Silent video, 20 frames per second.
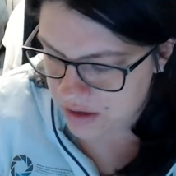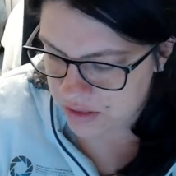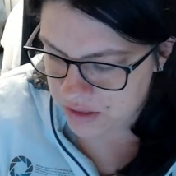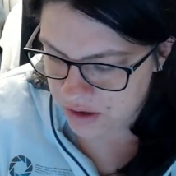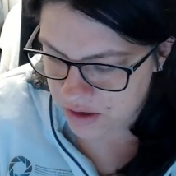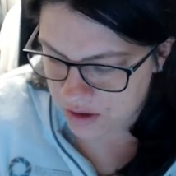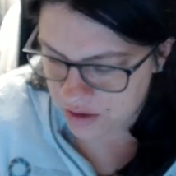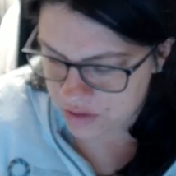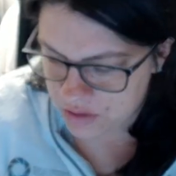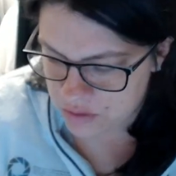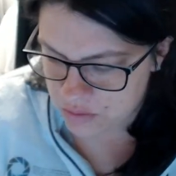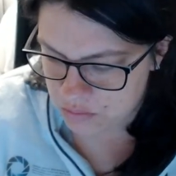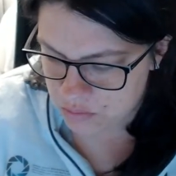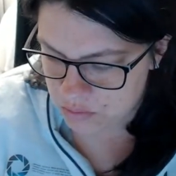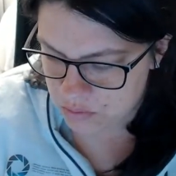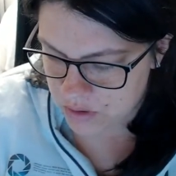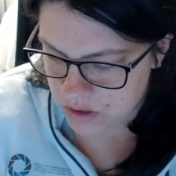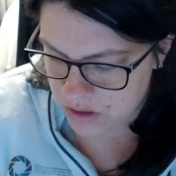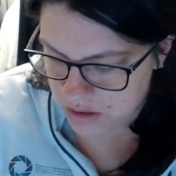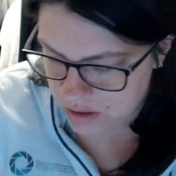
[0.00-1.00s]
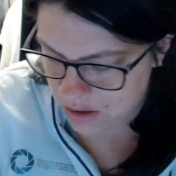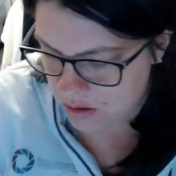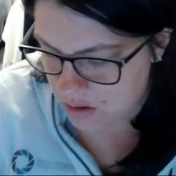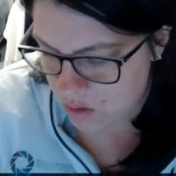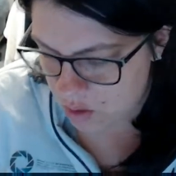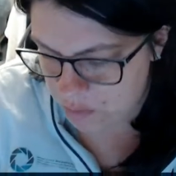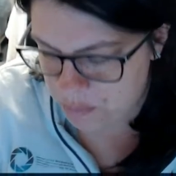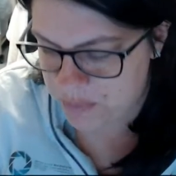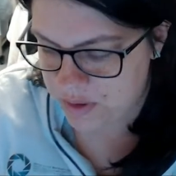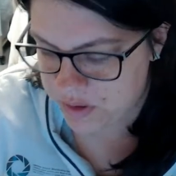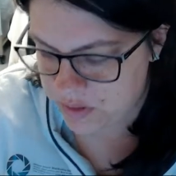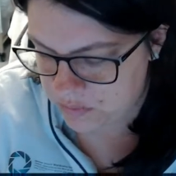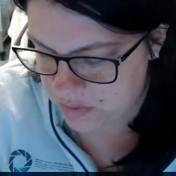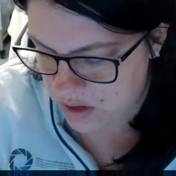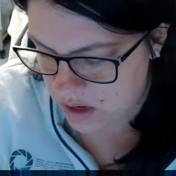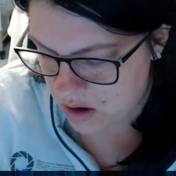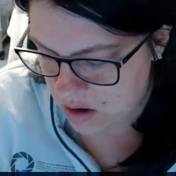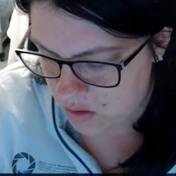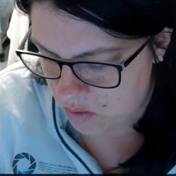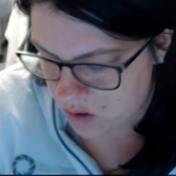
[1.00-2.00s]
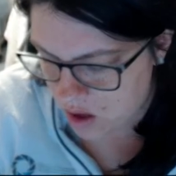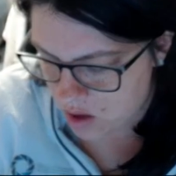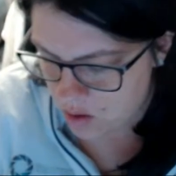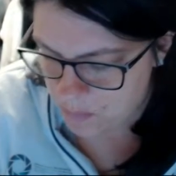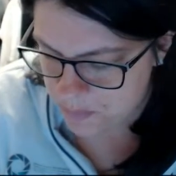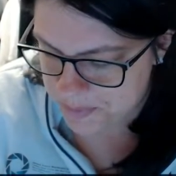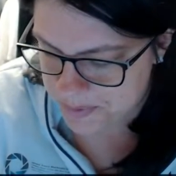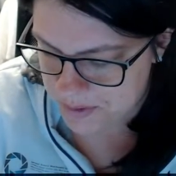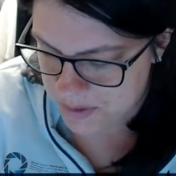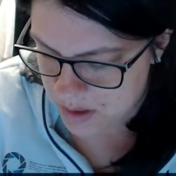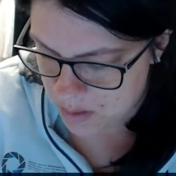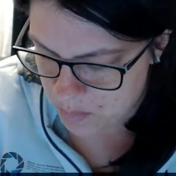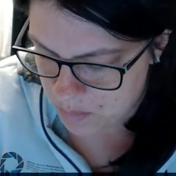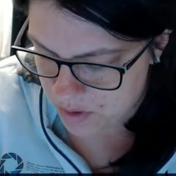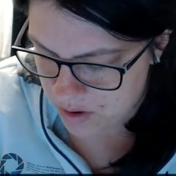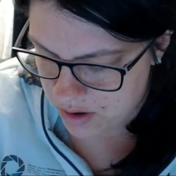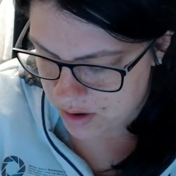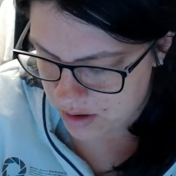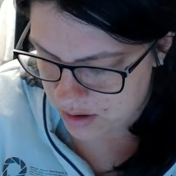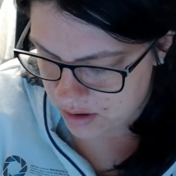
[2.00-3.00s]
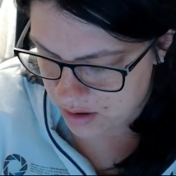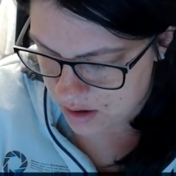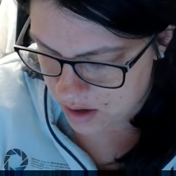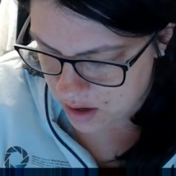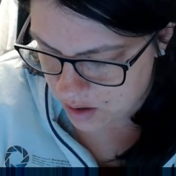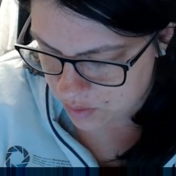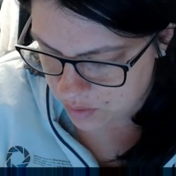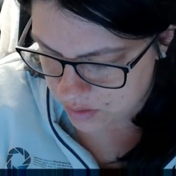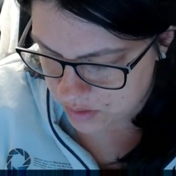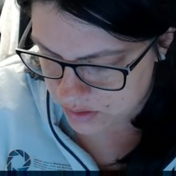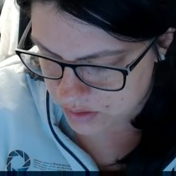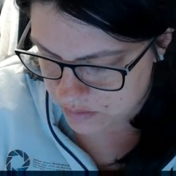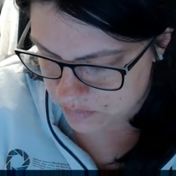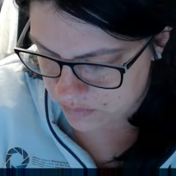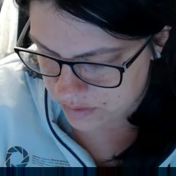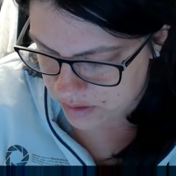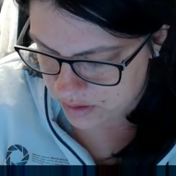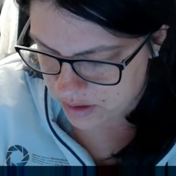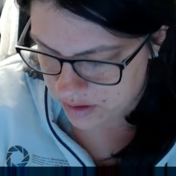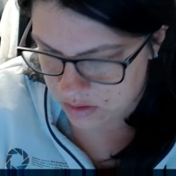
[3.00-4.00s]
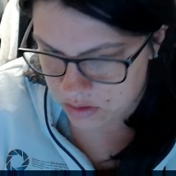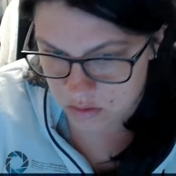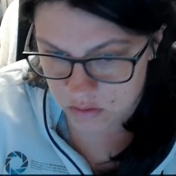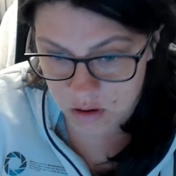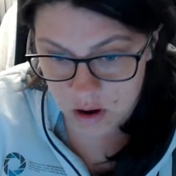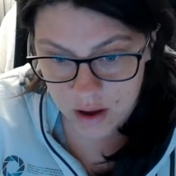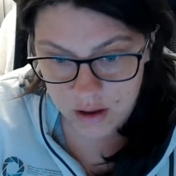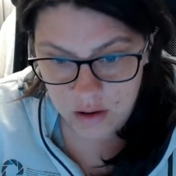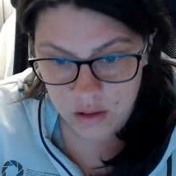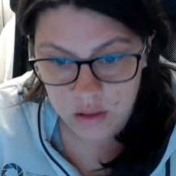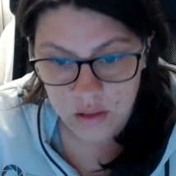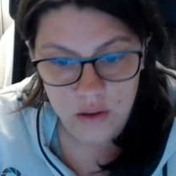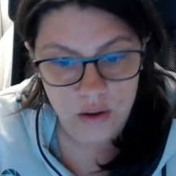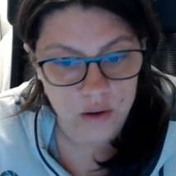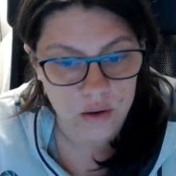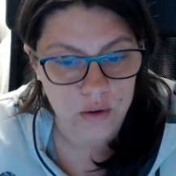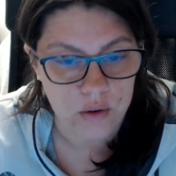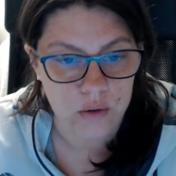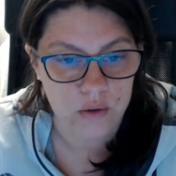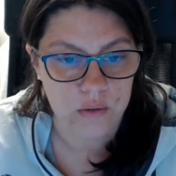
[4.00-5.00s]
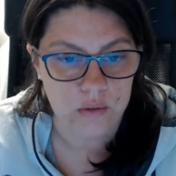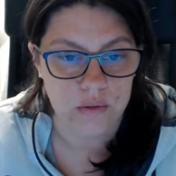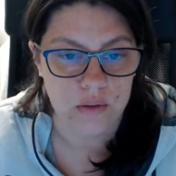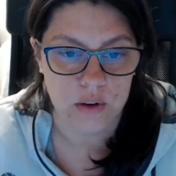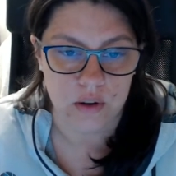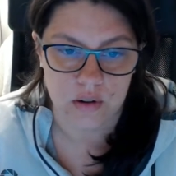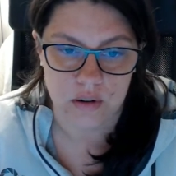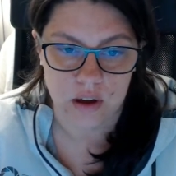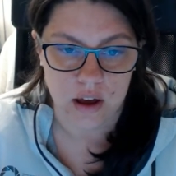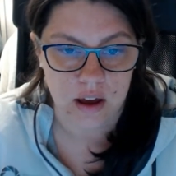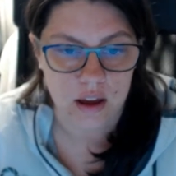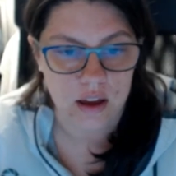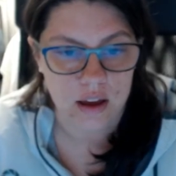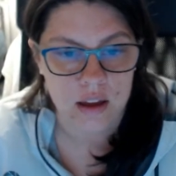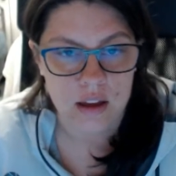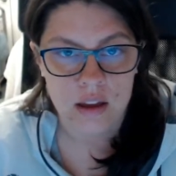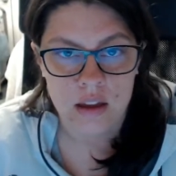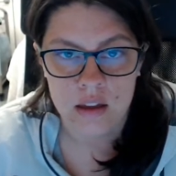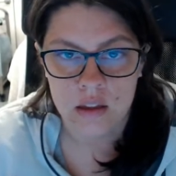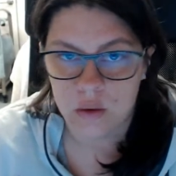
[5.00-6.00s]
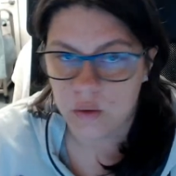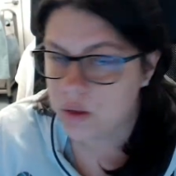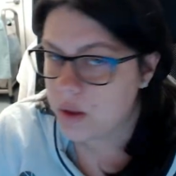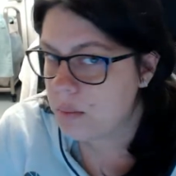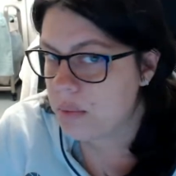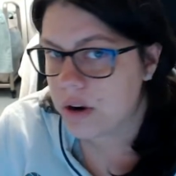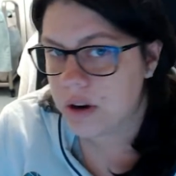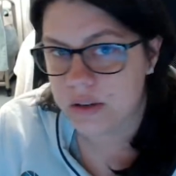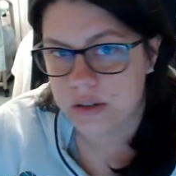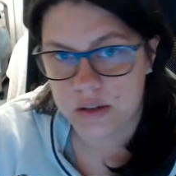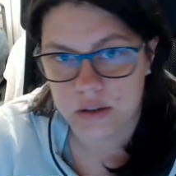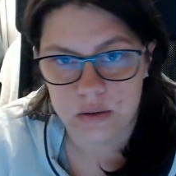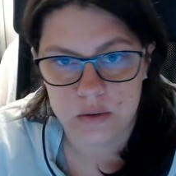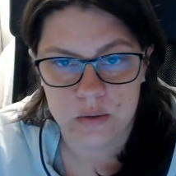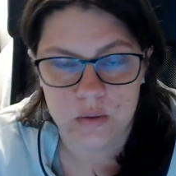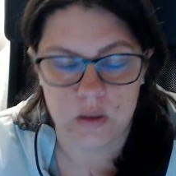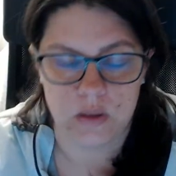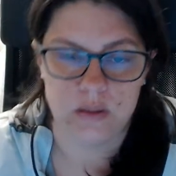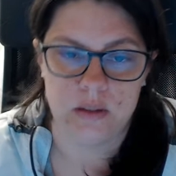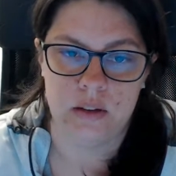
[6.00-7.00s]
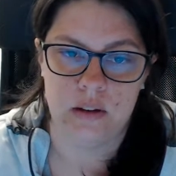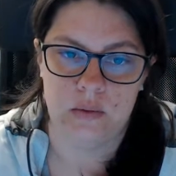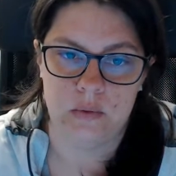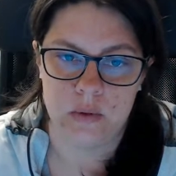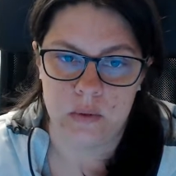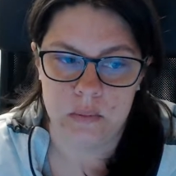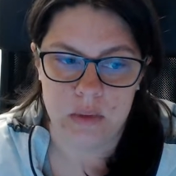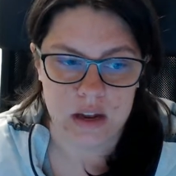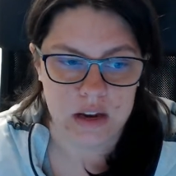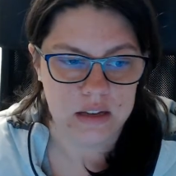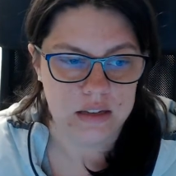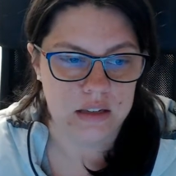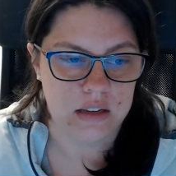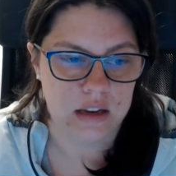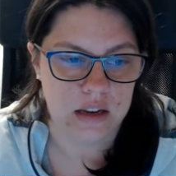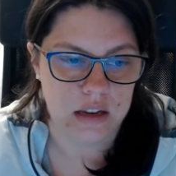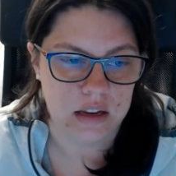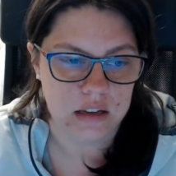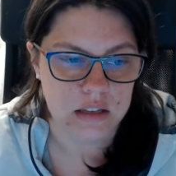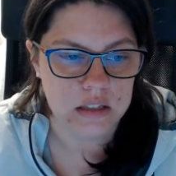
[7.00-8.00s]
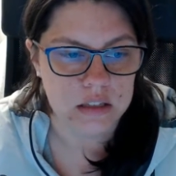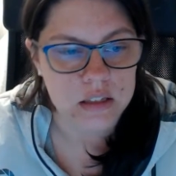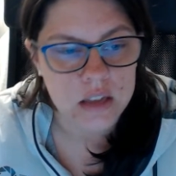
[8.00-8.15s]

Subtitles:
I just really hope this video helps someone else feel like they're not alone, they're not the only person who's sensitive to medicines,